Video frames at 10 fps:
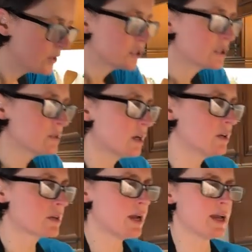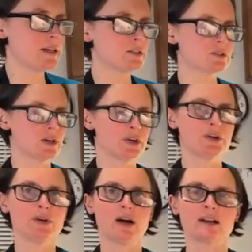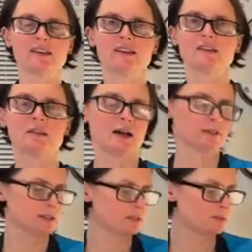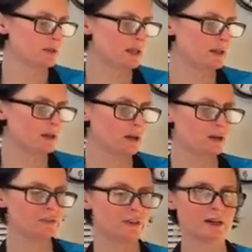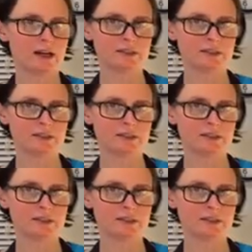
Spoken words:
Good, okay, so I think that is me over